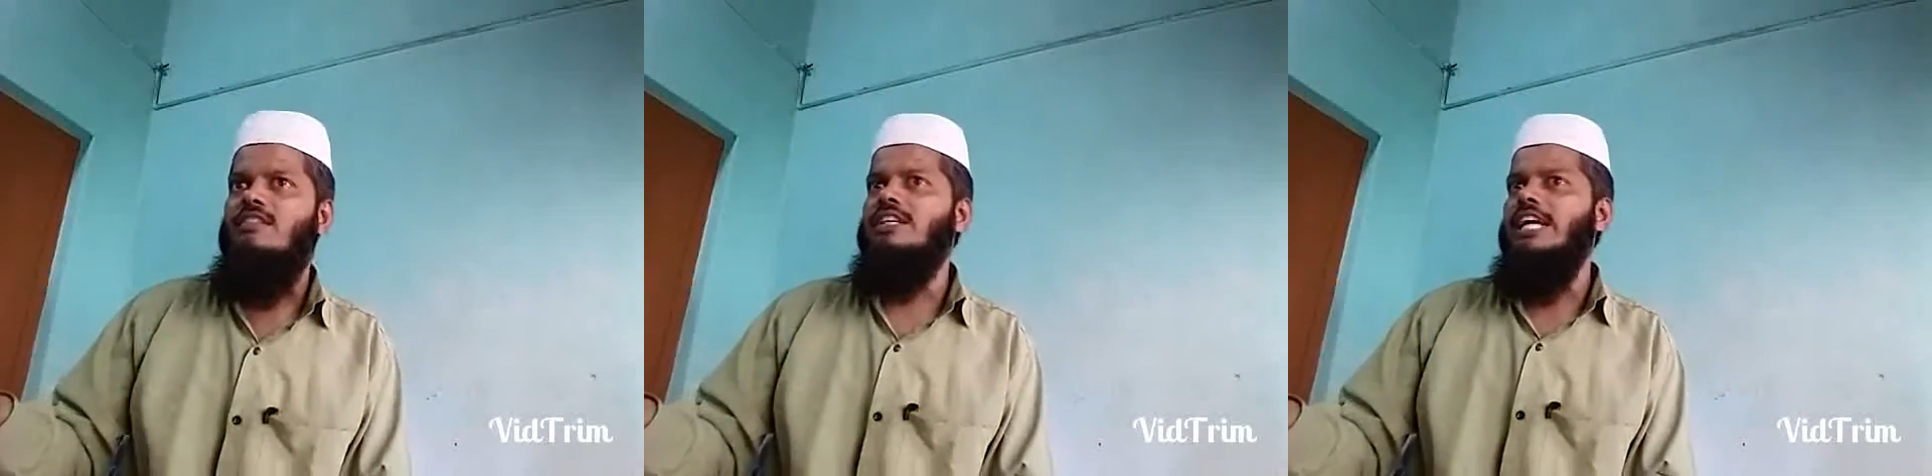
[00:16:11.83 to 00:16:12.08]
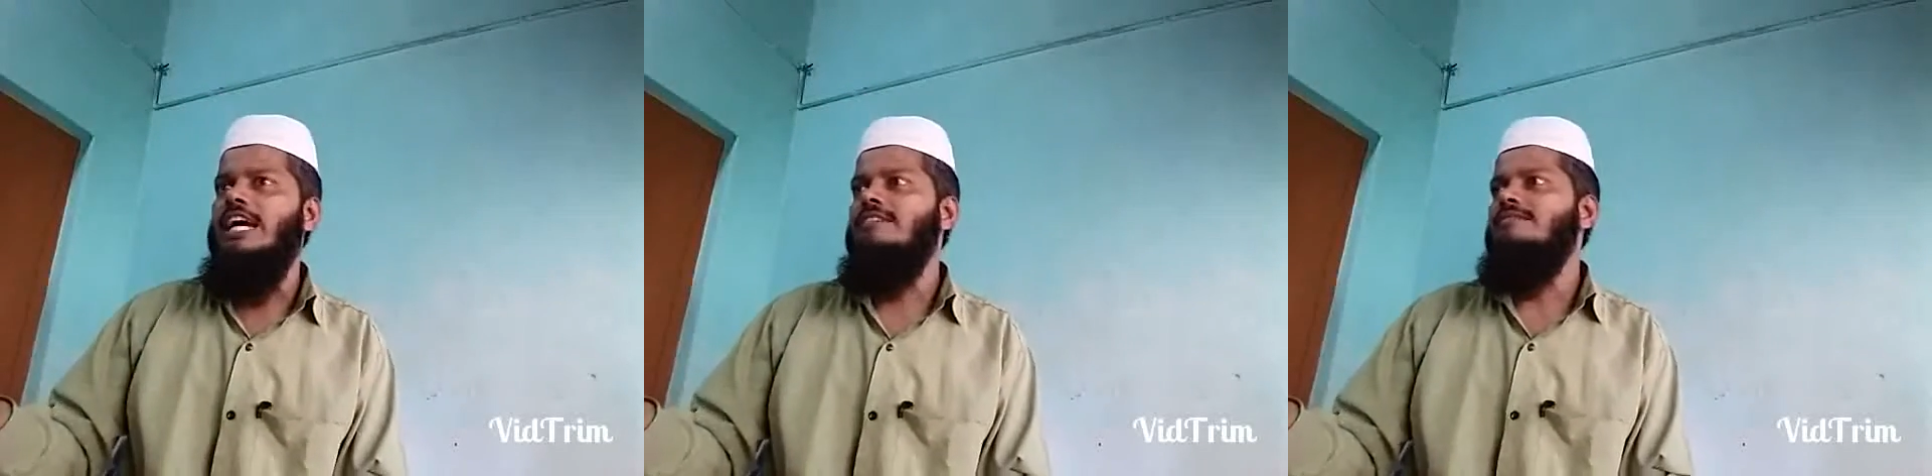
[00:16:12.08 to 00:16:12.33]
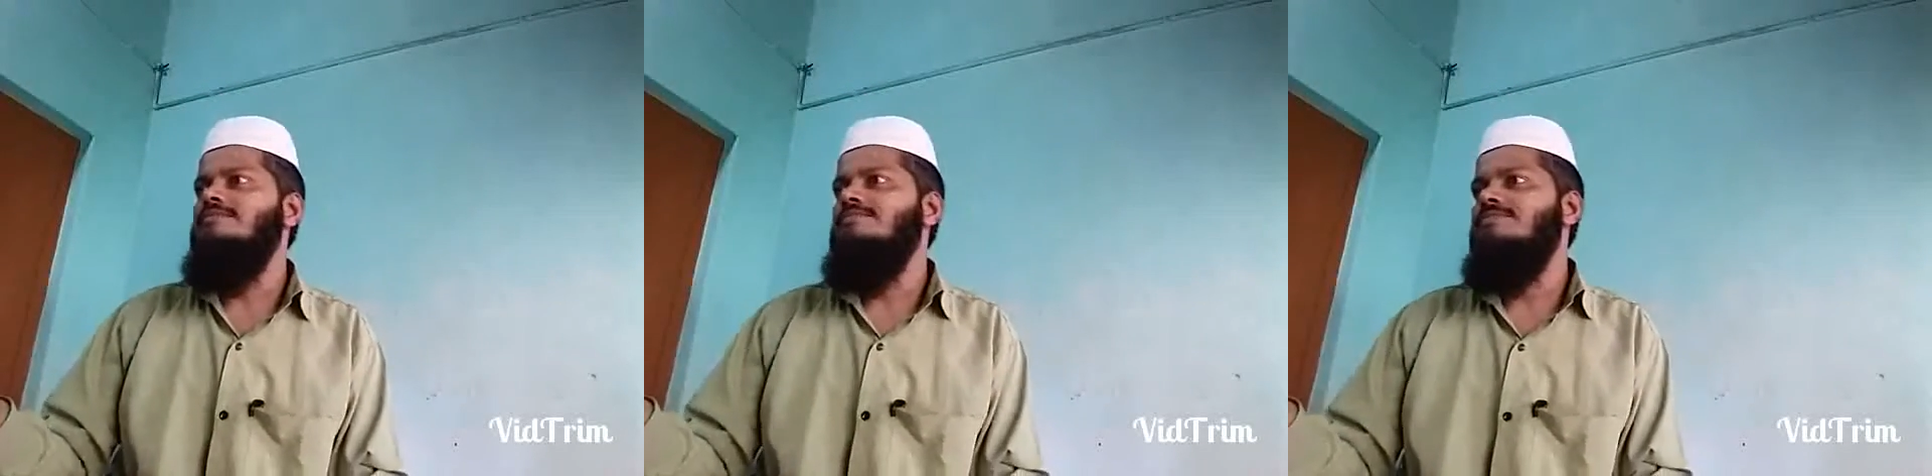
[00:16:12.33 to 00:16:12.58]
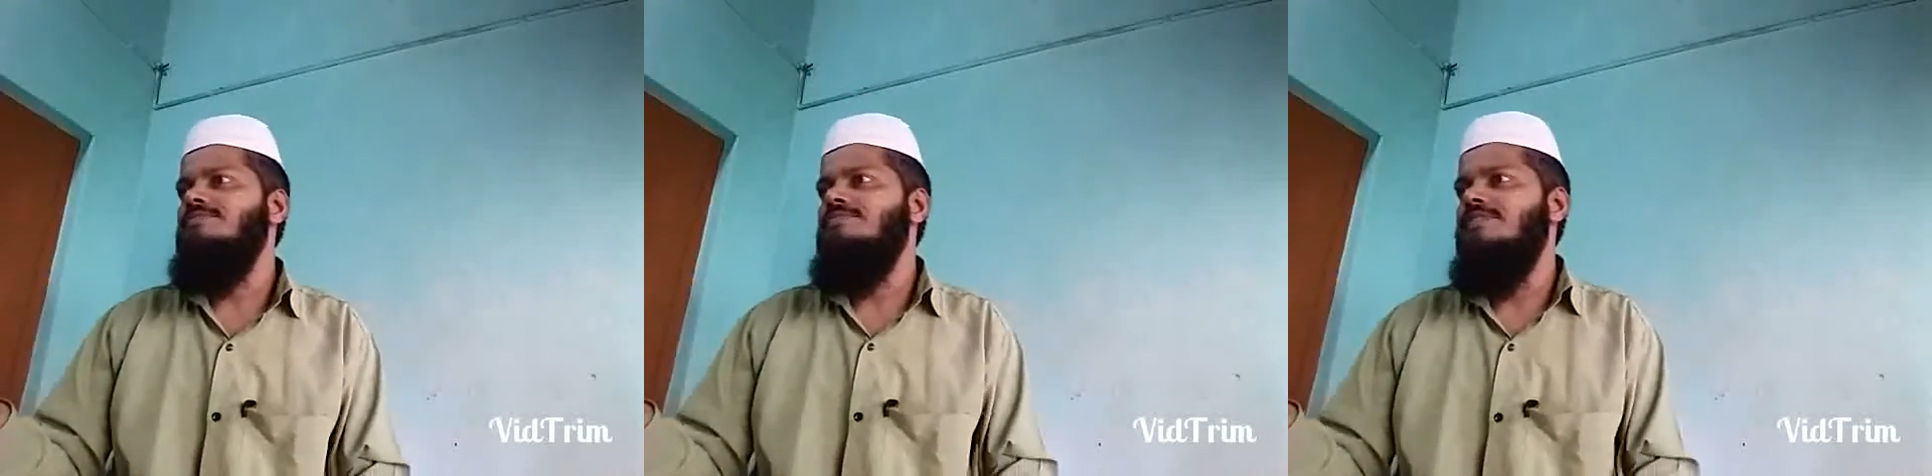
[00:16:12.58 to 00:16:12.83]
Okay.
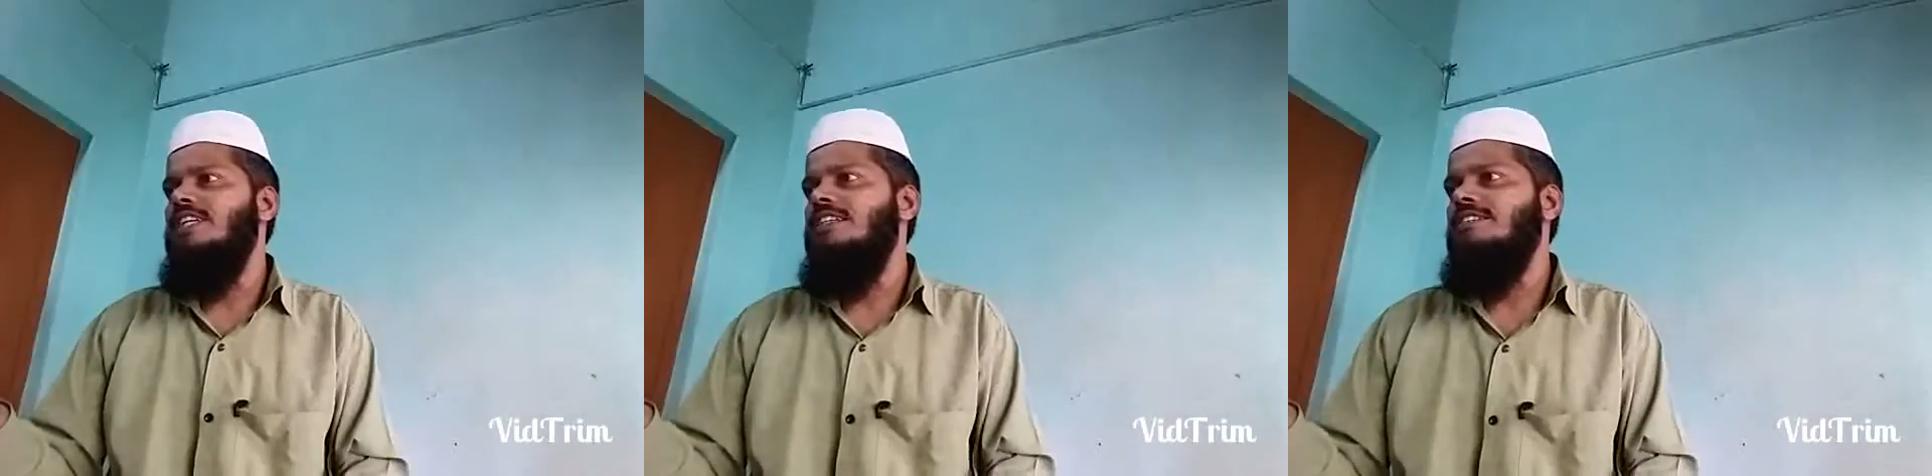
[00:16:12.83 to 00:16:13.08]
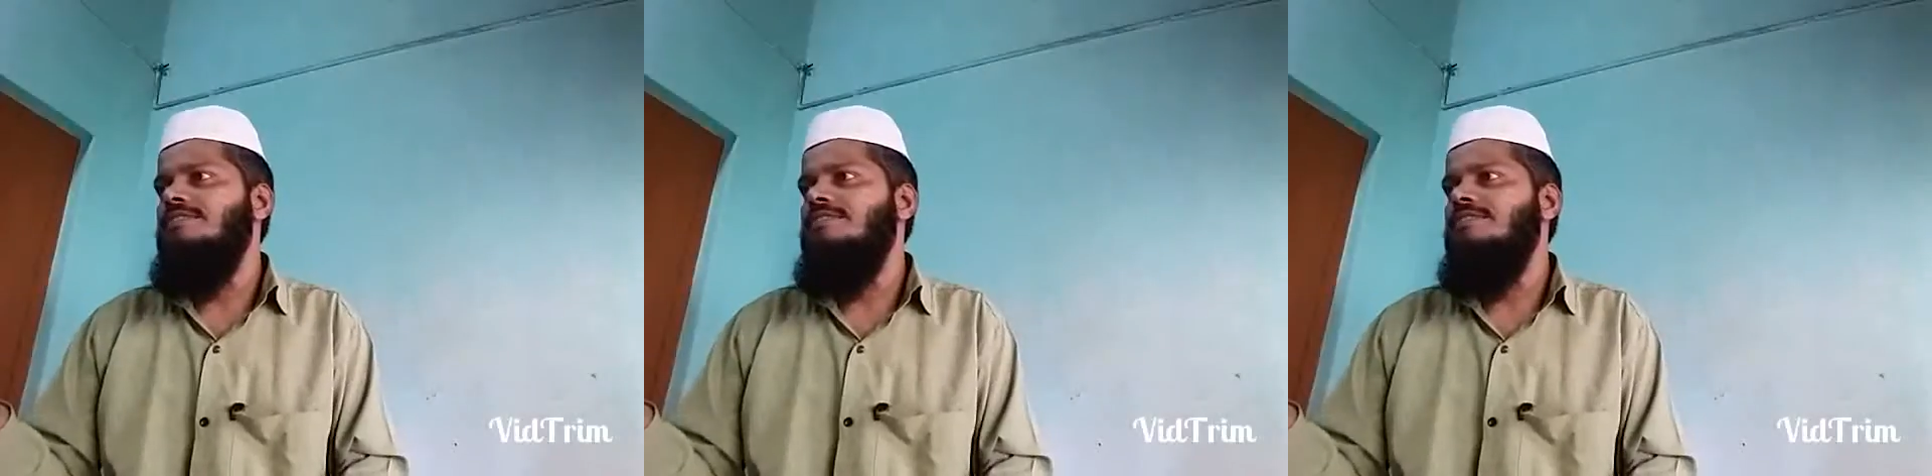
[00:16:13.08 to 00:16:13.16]
Then.